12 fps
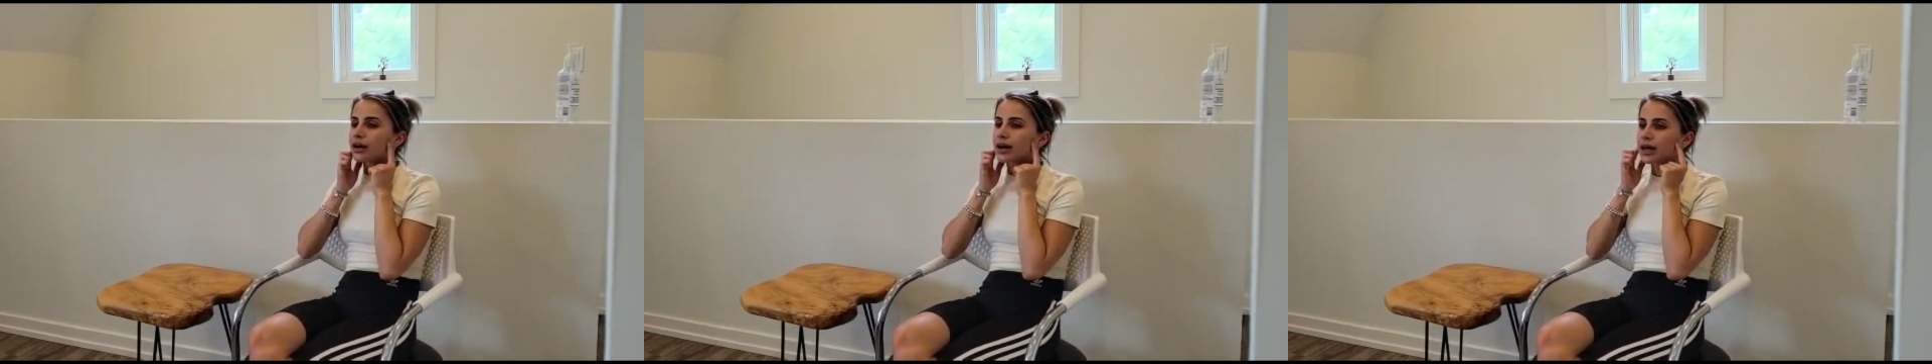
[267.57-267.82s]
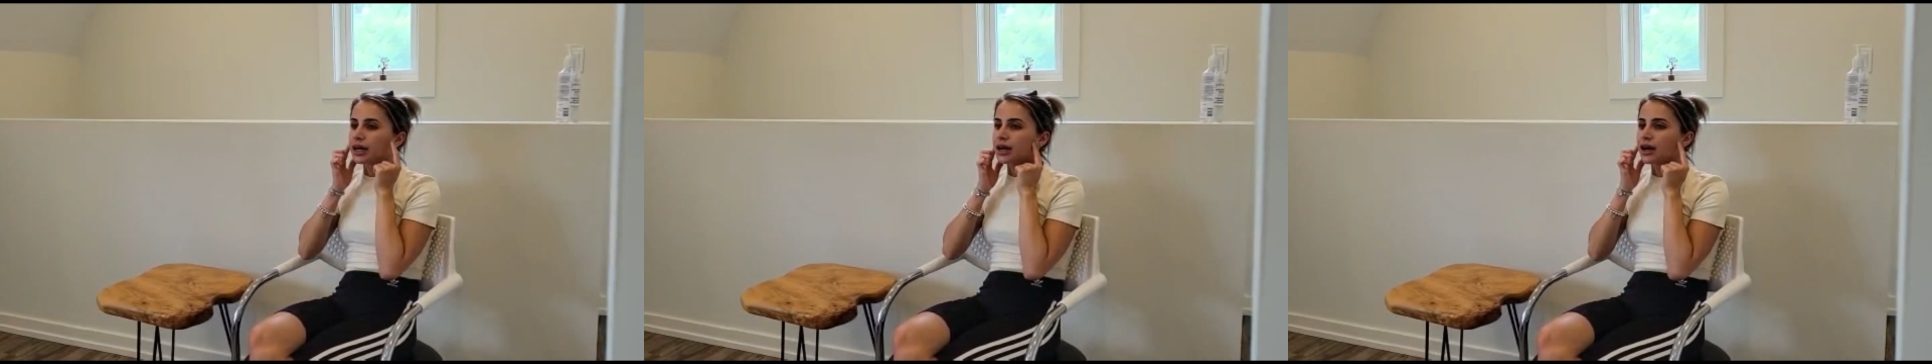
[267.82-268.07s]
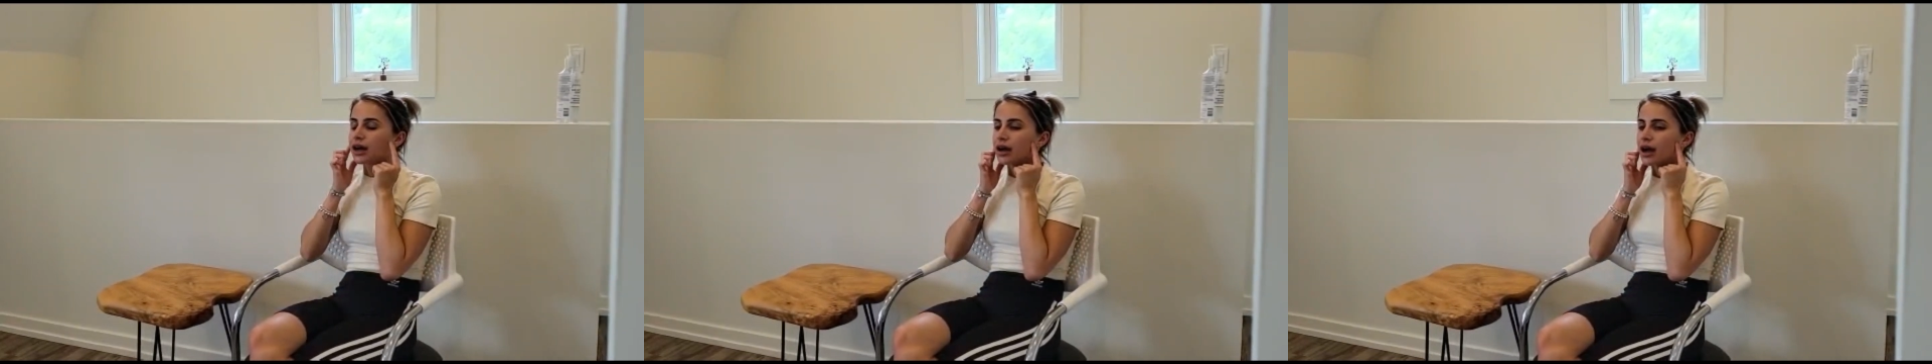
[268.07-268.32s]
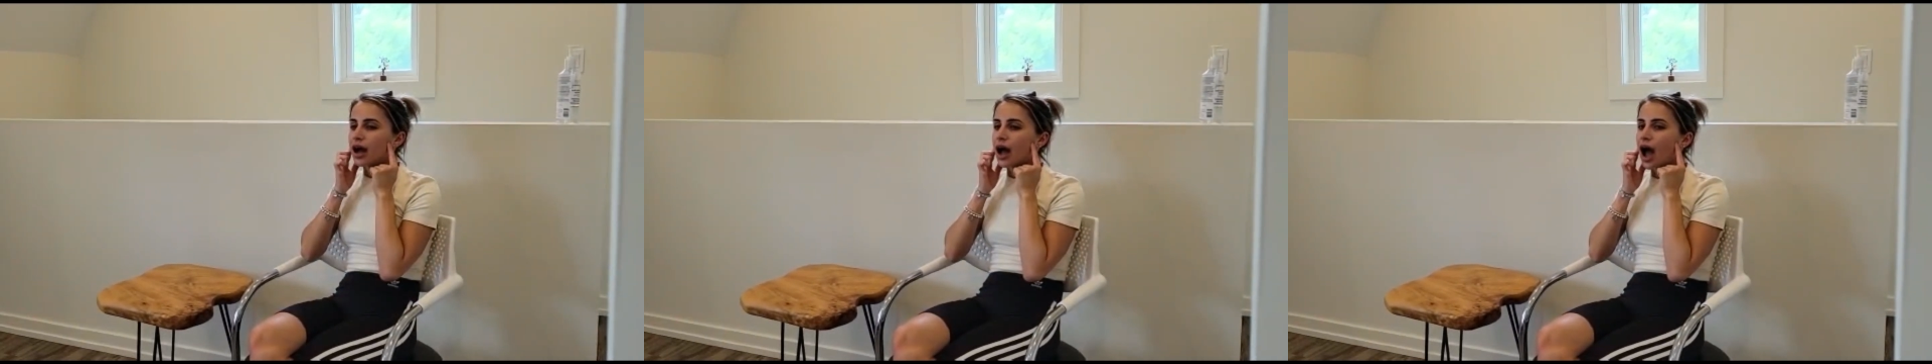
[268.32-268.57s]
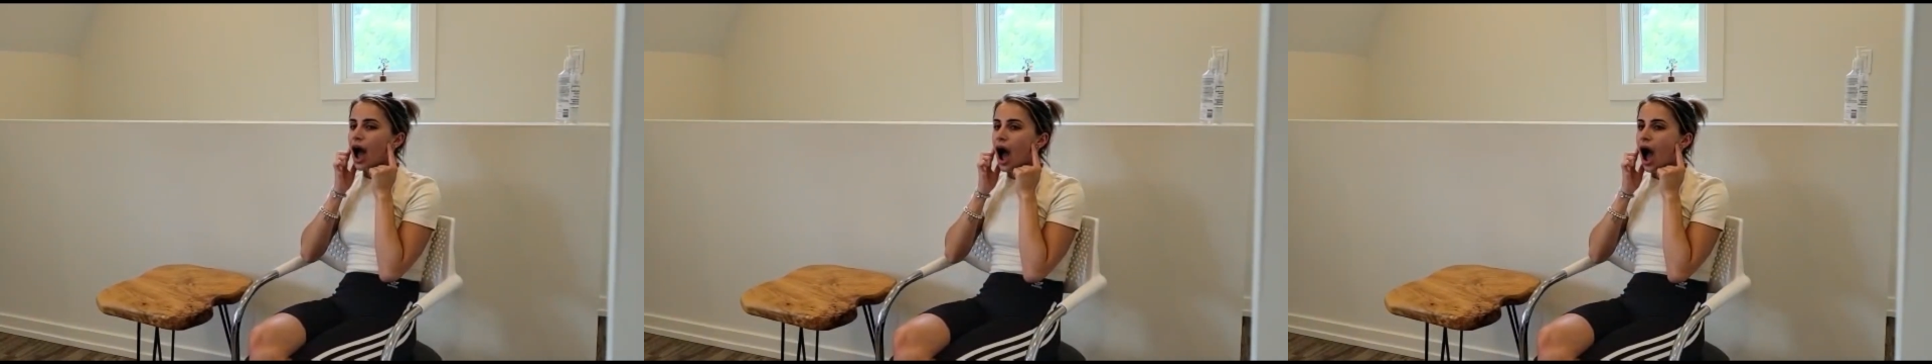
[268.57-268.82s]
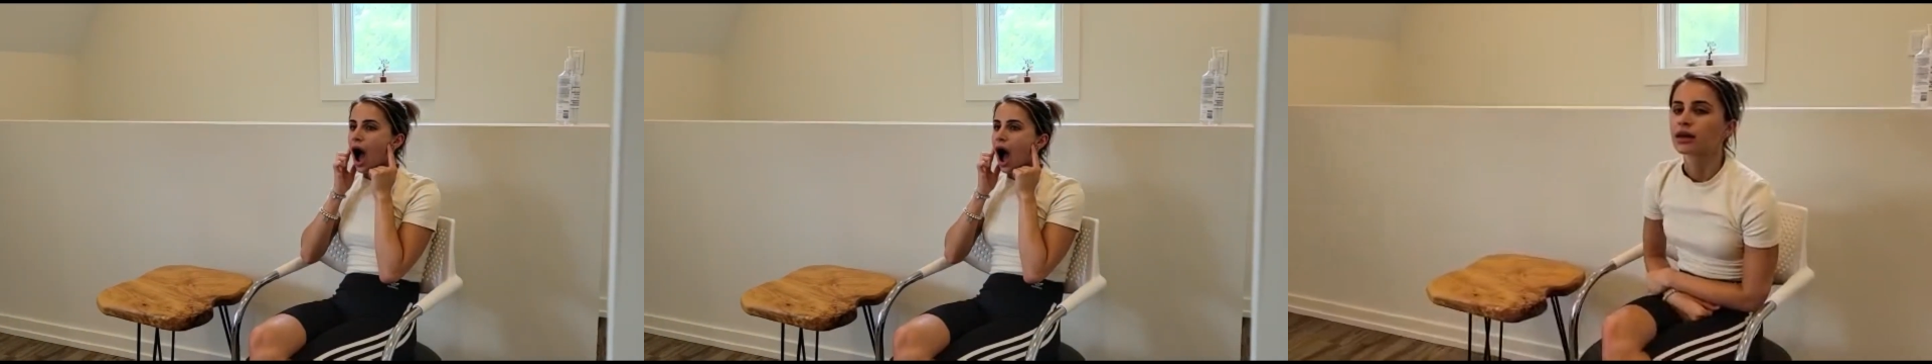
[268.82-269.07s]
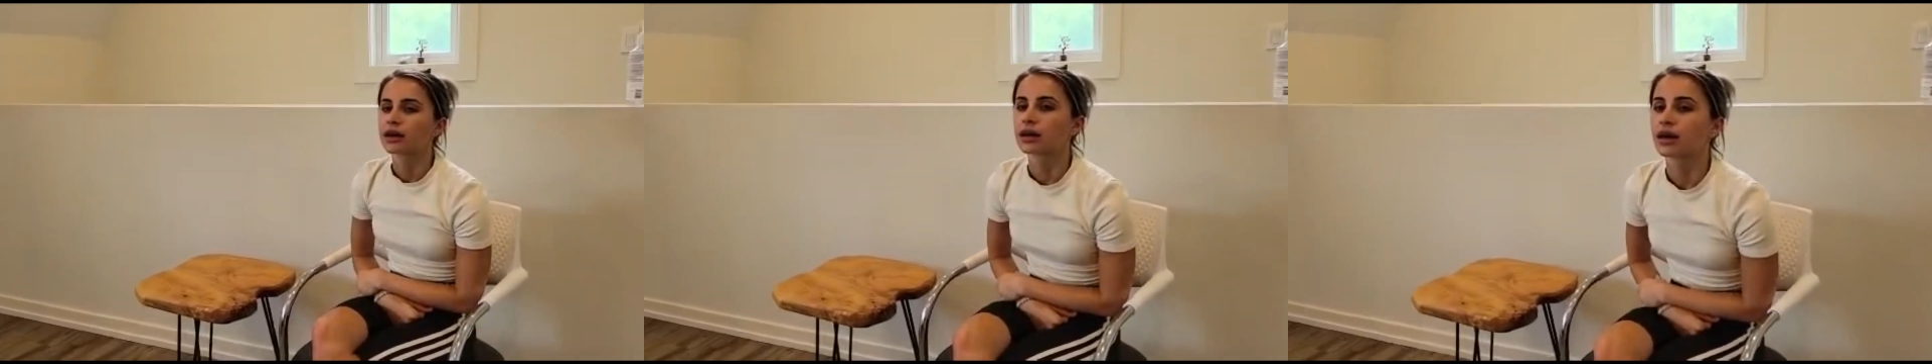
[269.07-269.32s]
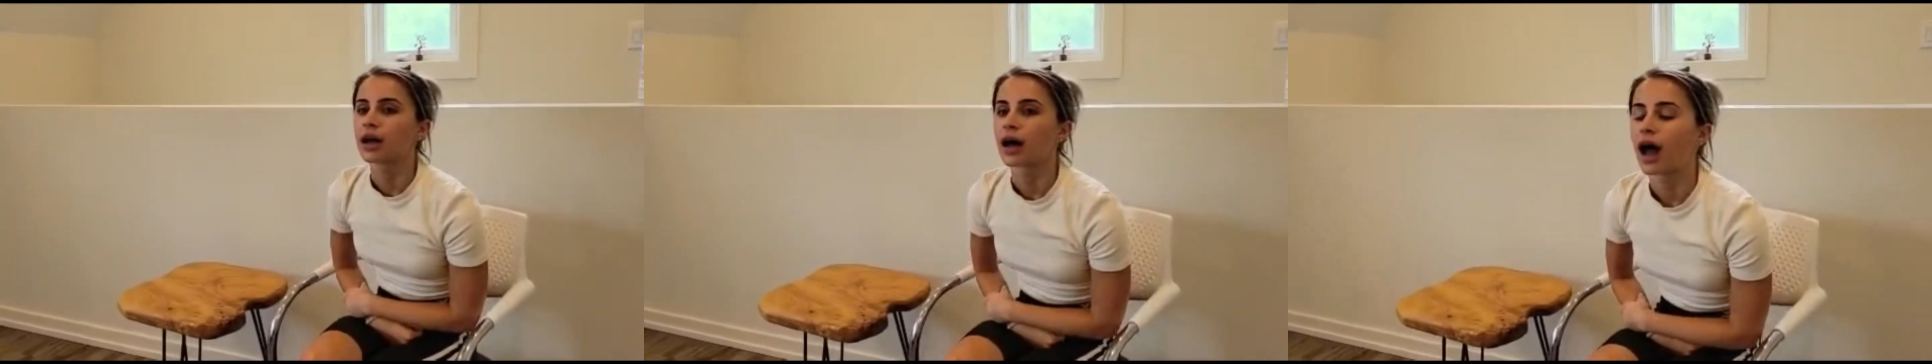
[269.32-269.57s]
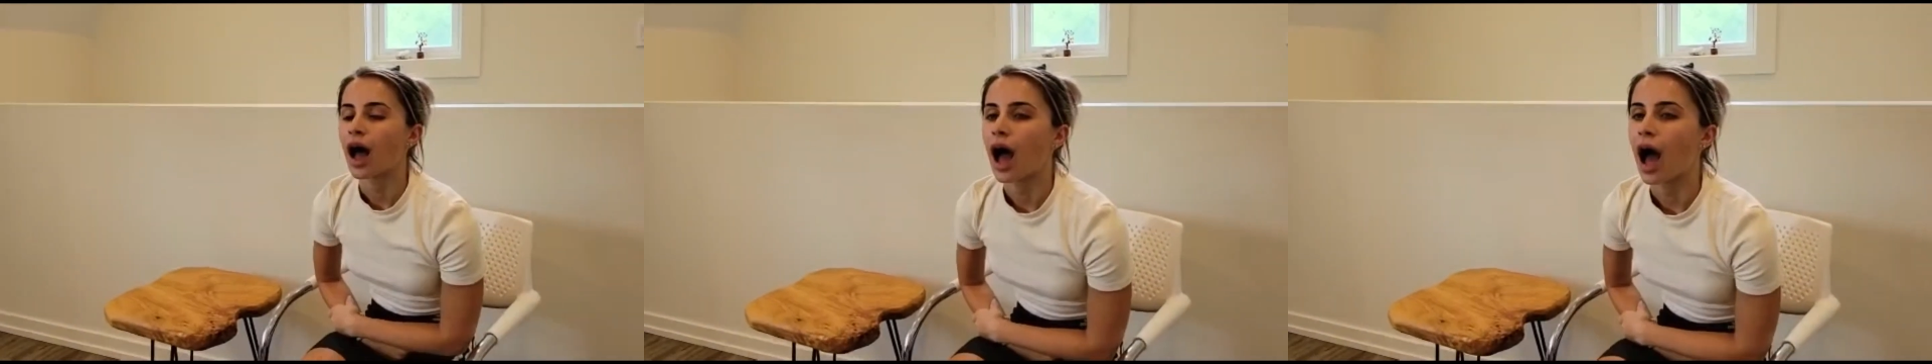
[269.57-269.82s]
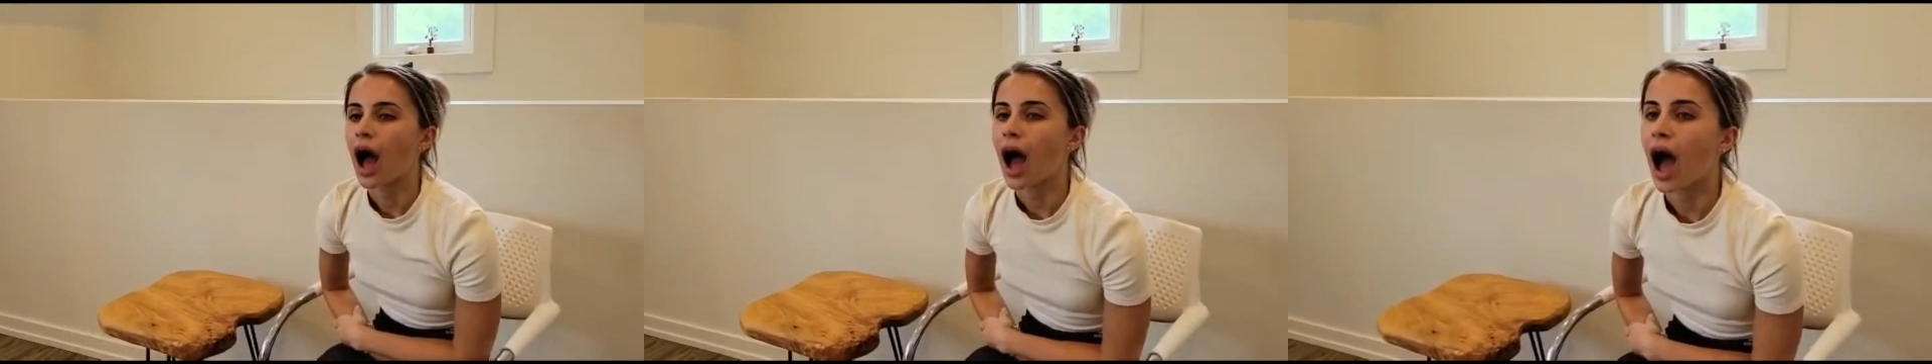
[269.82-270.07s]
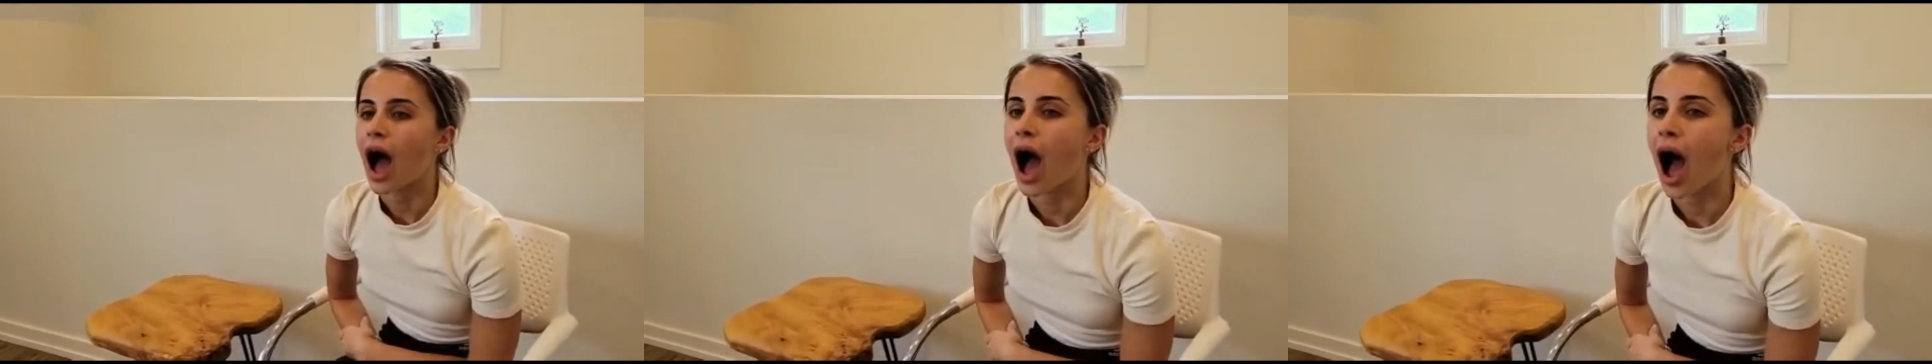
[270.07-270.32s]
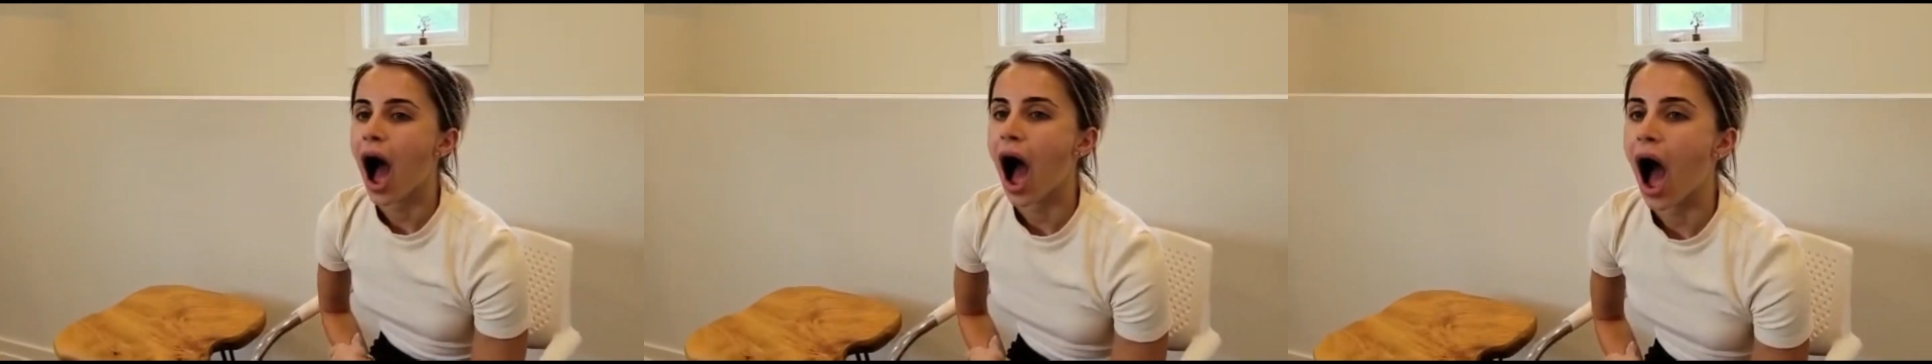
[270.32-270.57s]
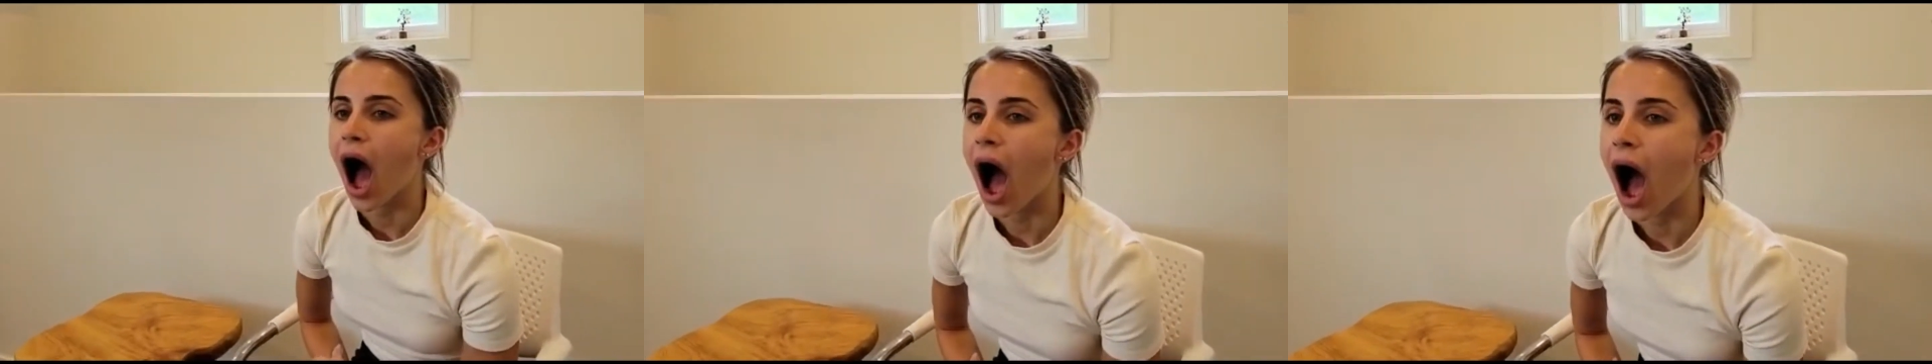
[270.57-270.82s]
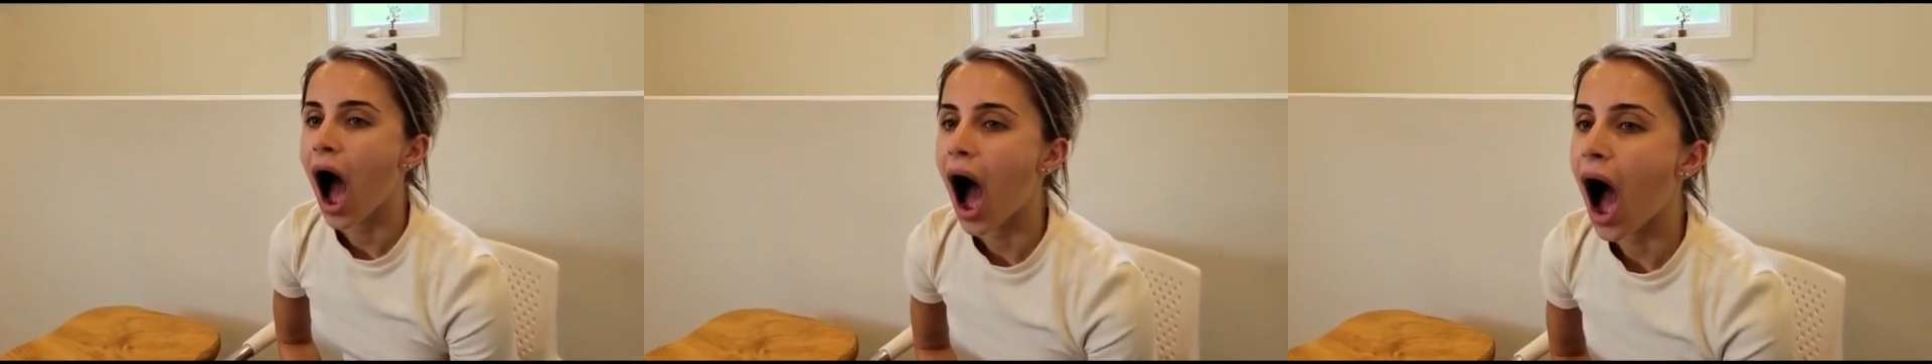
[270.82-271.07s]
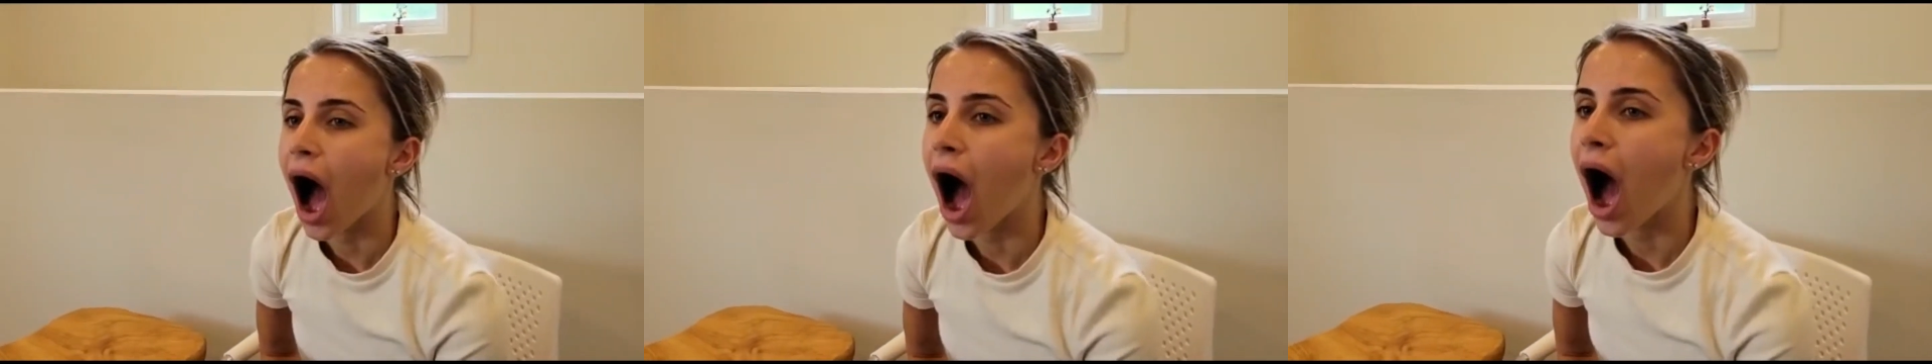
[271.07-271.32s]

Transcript: Right. Right in the back, okay. You can see her jaw is